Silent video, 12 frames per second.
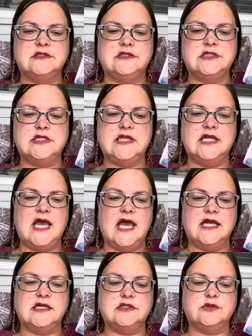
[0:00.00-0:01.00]
to the
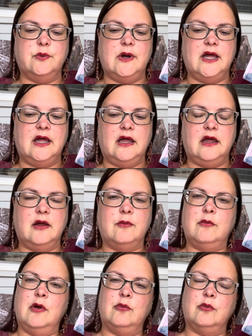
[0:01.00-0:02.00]
age where her
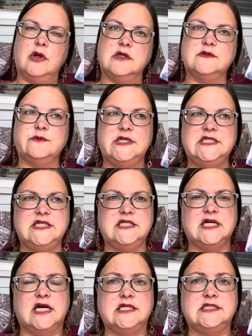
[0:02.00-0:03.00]
mum was when she
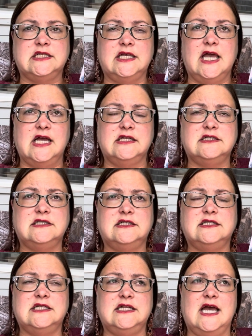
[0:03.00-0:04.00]
died, and getting
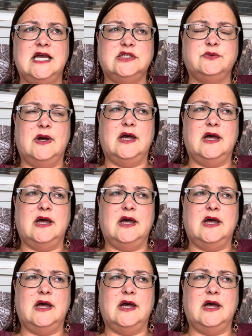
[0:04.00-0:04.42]
to the age where